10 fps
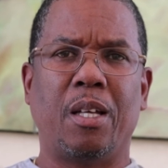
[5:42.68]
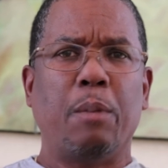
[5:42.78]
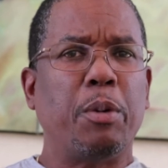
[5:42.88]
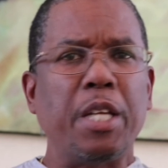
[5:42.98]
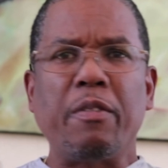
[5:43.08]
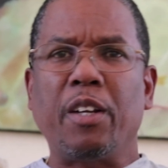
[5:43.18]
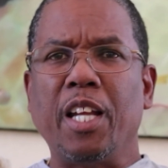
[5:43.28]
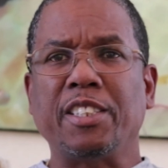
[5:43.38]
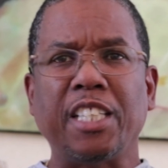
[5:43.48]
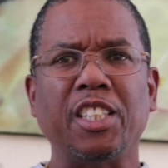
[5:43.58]
But
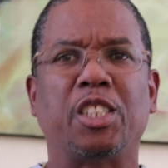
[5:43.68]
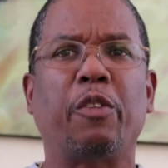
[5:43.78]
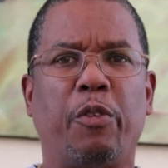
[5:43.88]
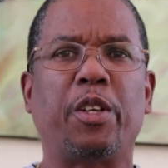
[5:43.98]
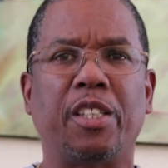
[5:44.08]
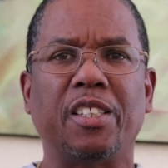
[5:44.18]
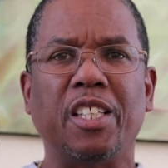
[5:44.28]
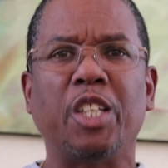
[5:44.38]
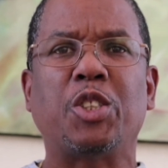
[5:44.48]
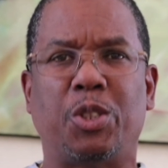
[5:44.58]
nevertheless, that's a different
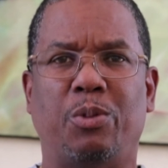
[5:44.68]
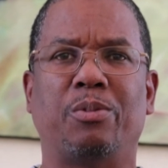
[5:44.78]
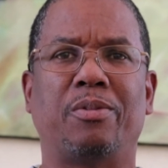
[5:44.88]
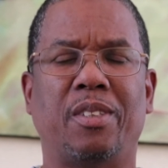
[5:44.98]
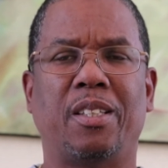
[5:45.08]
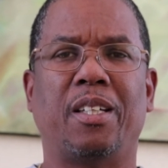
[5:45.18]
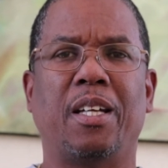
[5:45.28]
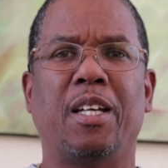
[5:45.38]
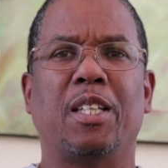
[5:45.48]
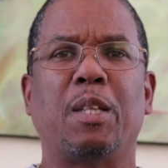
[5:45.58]
issue.
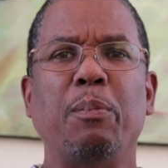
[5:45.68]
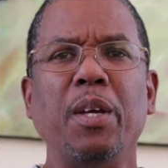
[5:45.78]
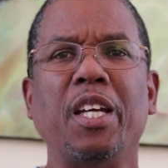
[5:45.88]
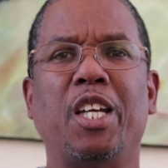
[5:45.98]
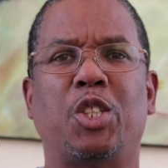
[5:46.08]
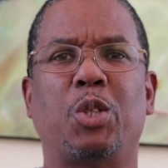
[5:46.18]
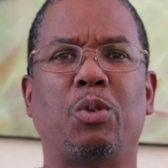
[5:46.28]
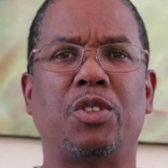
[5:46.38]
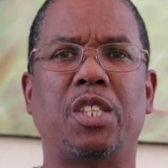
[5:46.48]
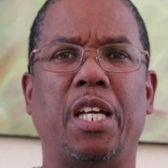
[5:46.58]
The big issue
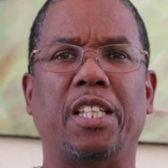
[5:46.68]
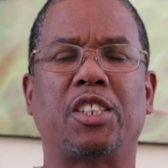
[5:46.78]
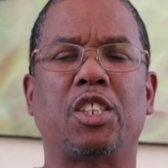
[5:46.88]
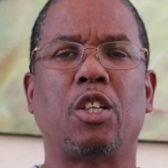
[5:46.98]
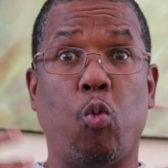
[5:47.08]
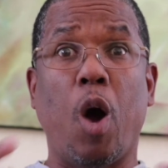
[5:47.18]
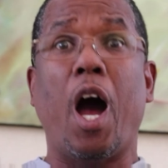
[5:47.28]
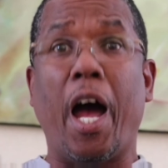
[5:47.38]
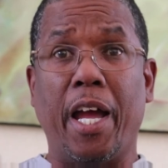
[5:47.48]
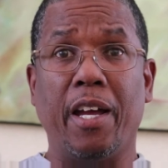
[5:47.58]
is this:
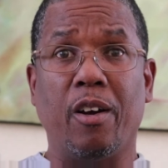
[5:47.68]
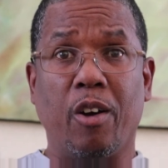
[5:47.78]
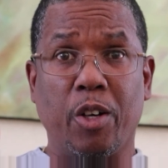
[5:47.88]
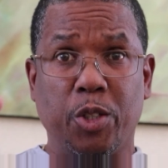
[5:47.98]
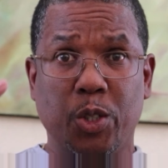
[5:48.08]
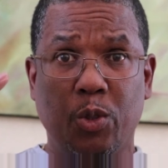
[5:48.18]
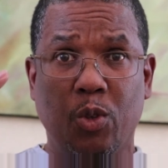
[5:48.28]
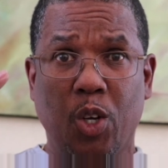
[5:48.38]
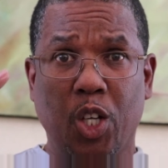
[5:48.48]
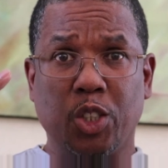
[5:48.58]
why are you
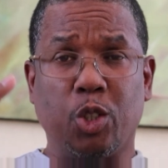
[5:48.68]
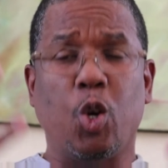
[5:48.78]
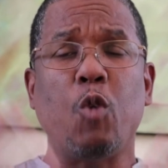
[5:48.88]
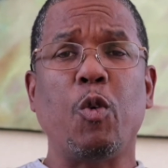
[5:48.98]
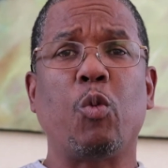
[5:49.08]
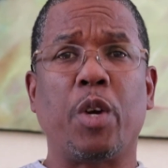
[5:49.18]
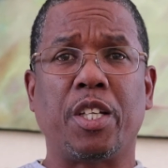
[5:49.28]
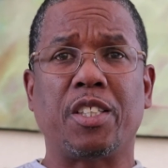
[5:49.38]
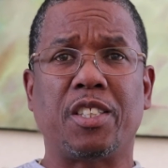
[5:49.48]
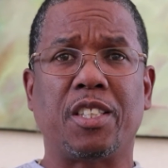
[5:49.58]
Jehovah
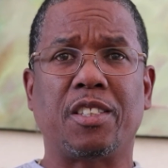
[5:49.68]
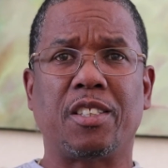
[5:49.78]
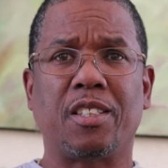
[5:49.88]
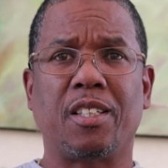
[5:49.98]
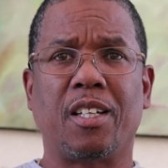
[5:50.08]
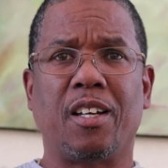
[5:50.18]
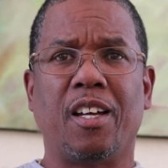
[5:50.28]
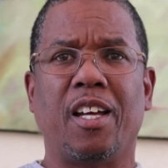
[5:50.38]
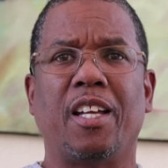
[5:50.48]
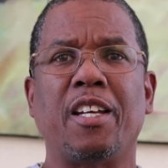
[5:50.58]
Witnesses
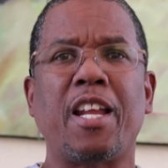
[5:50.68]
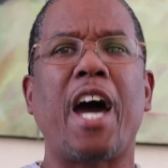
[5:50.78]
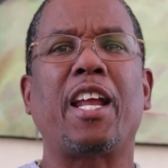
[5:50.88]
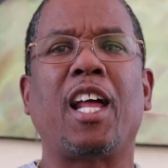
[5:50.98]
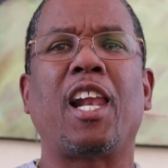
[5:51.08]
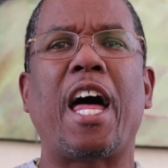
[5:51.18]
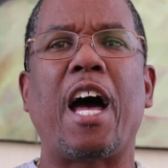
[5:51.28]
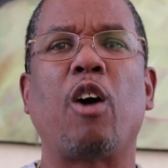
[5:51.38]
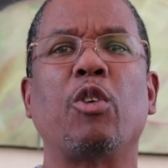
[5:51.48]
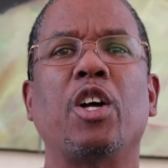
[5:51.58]
not
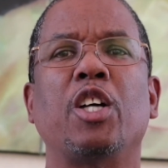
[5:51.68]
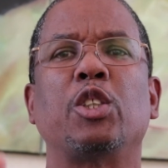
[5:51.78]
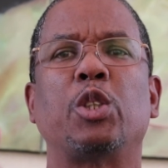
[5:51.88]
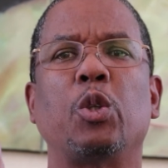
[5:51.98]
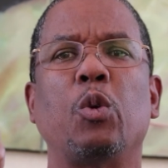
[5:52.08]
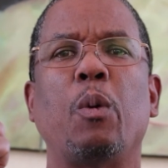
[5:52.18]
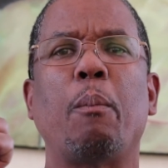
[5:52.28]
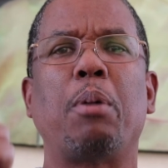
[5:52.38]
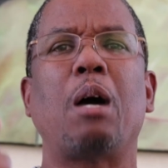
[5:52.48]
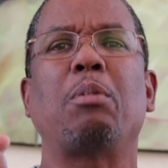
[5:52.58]
allowed to
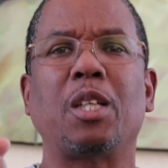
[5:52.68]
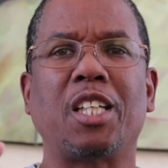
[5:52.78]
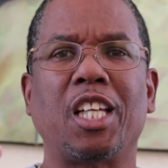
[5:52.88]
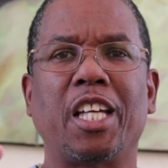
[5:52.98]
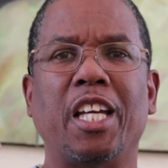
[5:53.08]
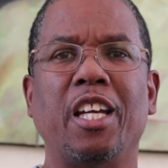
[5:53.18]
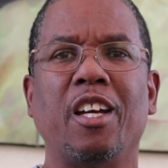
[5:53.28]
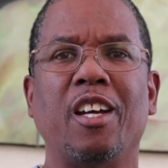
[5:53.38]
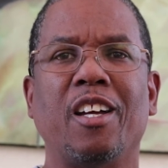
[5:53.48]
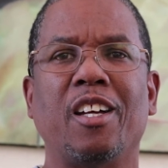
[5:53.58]
publicly
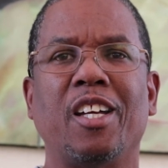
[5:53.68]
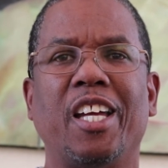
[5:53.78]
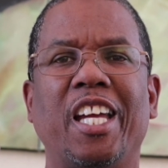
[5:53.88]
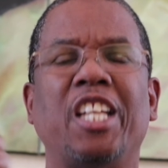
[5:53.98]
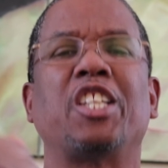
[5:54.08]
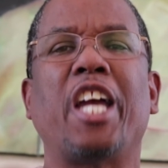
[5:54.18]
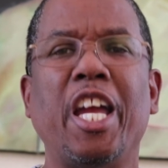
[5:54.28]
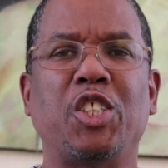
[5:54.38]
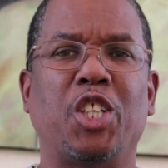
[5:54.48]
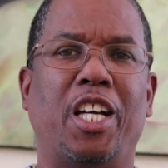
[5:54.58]

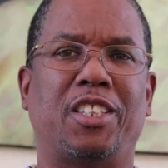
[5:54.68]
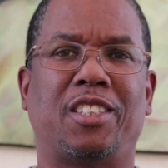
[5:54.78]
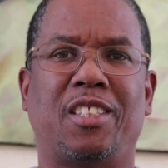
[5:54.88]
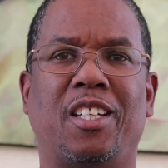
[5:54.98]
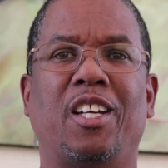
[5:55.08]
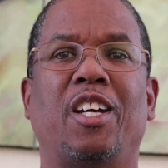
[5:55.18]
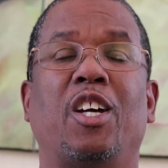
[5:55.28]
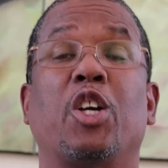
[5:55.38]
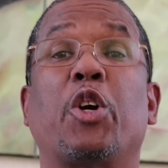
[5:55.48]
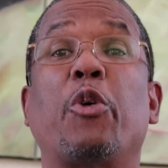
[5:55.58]
engage us,
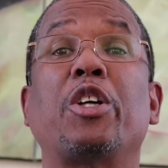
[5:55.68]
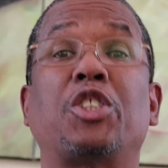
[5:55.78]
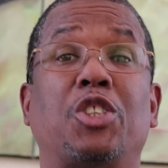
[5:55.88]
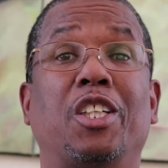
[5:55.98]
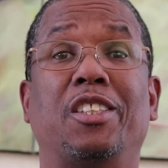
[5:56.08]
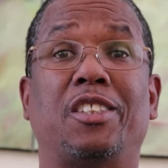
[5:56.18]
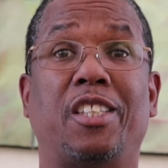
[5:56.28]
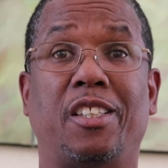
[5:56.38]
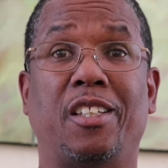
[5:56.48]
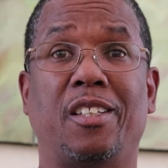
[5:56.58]
Christians,